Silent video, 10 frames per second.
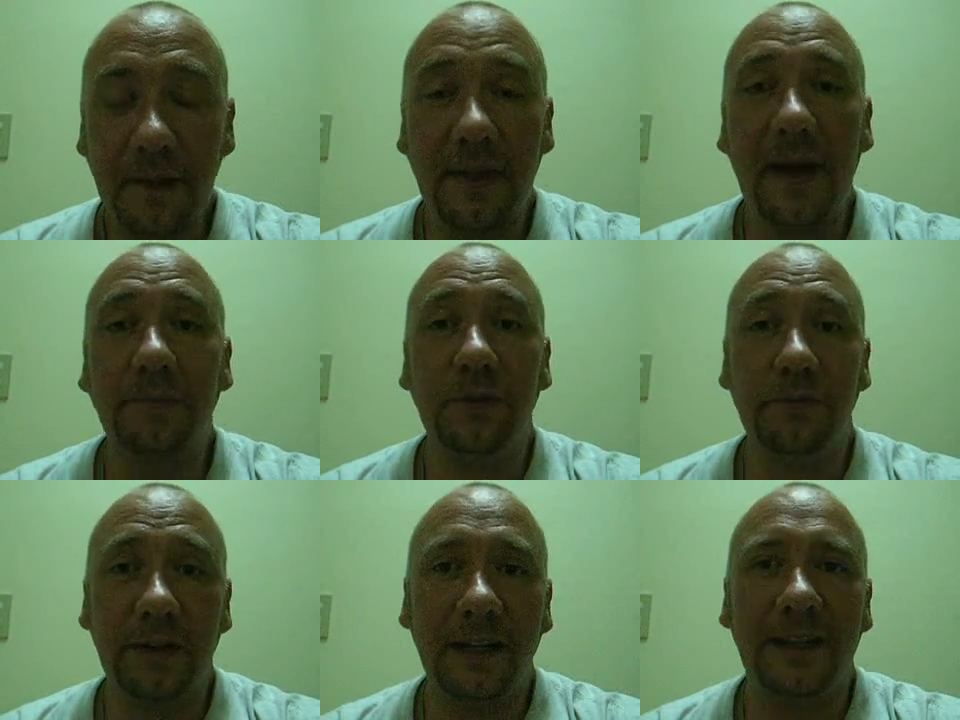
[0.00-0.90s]
that was
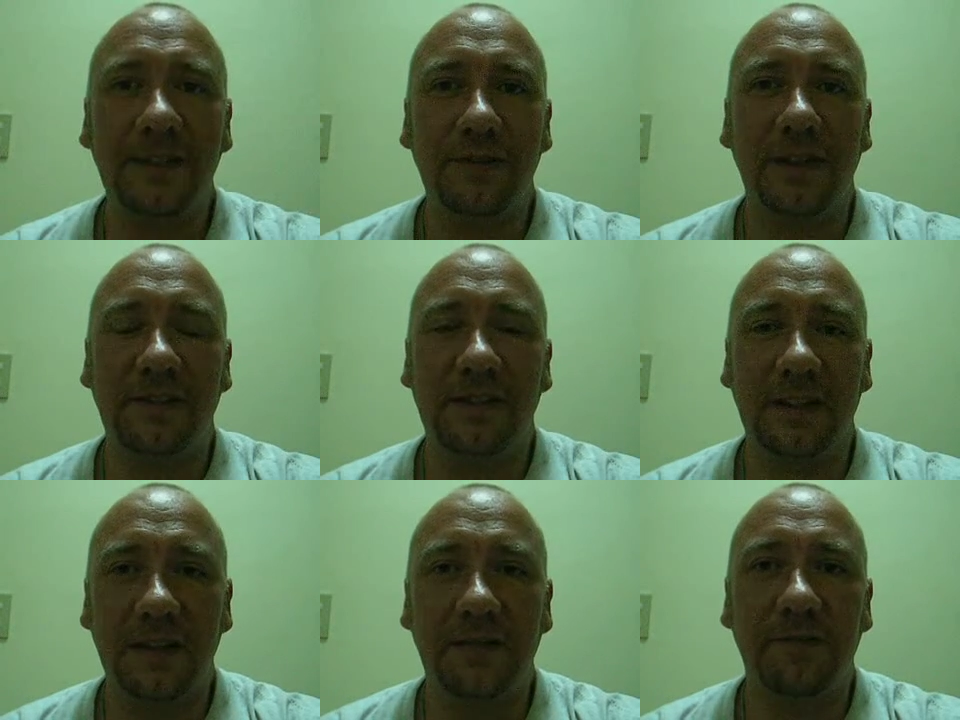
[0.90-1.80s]
really interesting
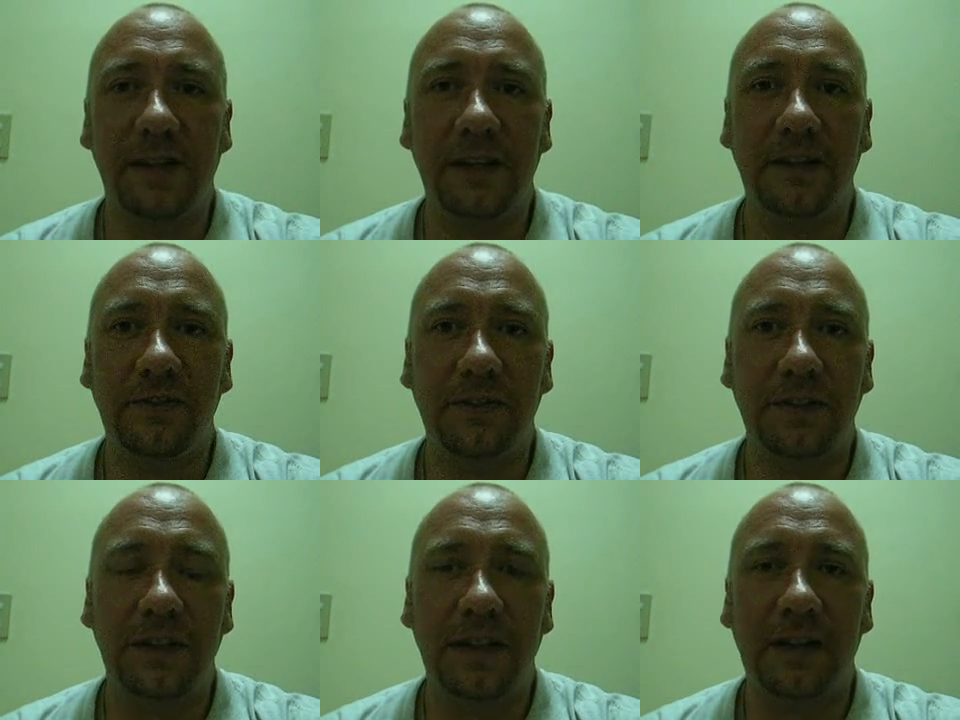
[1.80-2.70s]
and I really
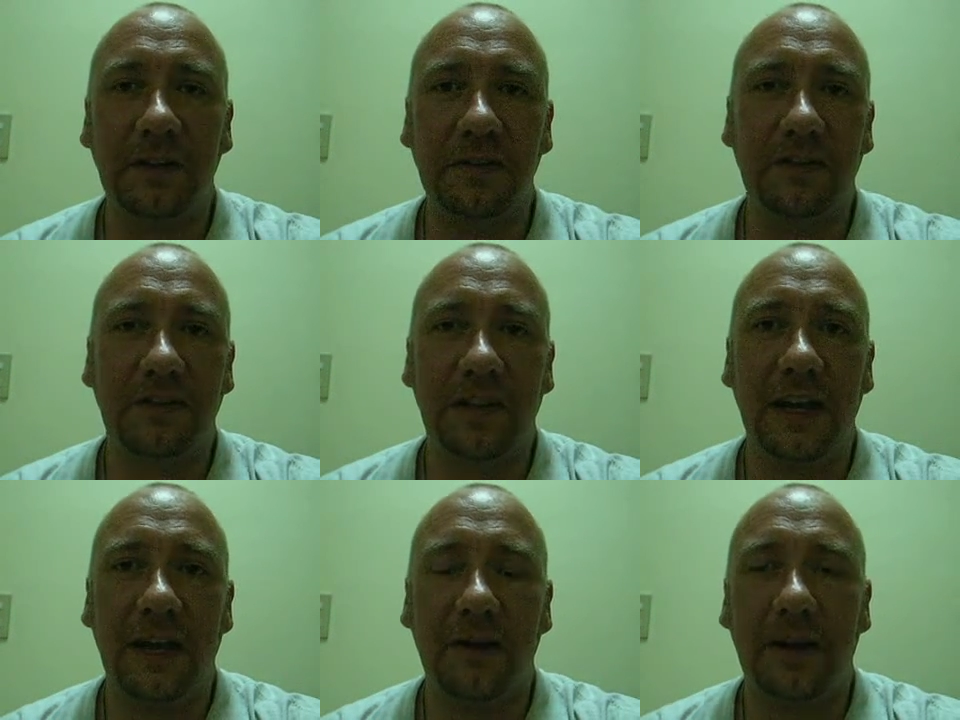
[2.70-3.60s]
enjoyed it. I got to
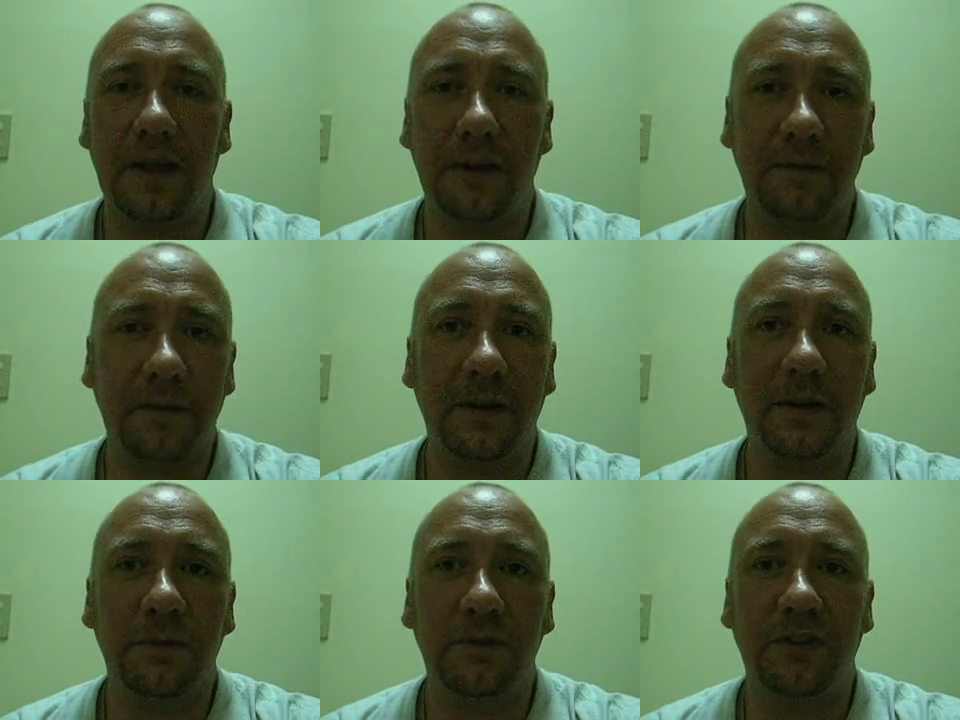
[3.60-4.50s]
see how another
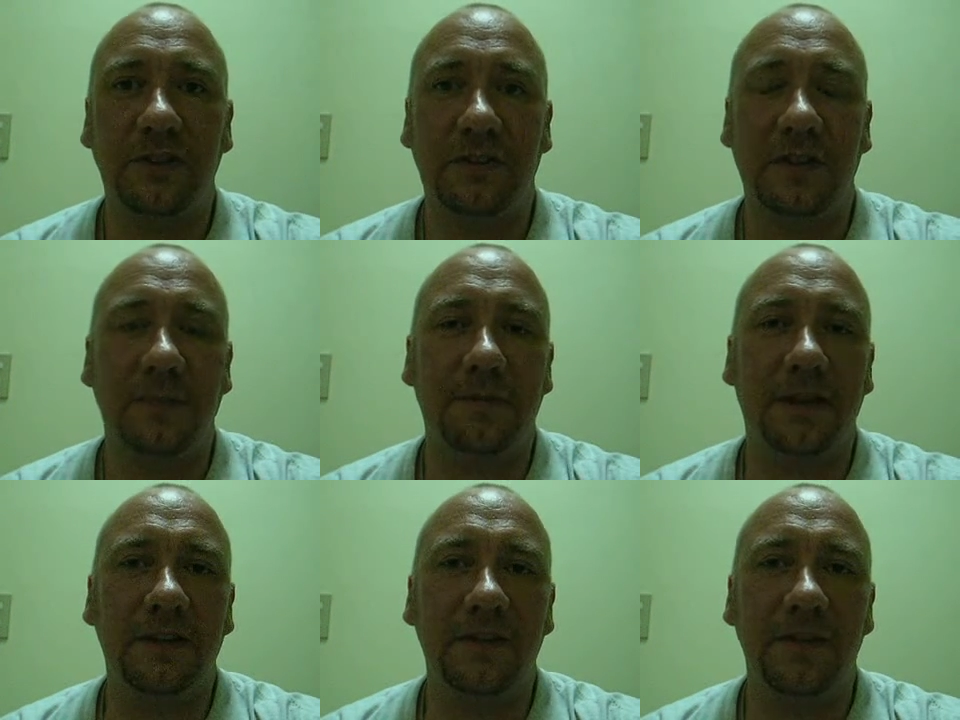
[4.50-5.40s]
culture
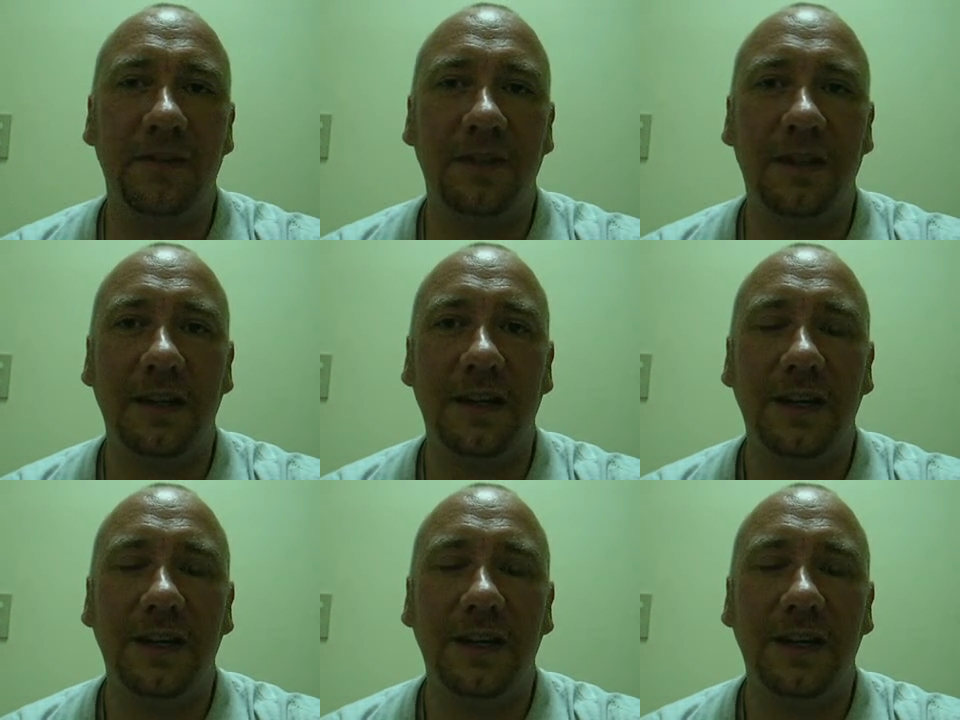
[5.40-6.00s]
celebrates New Year,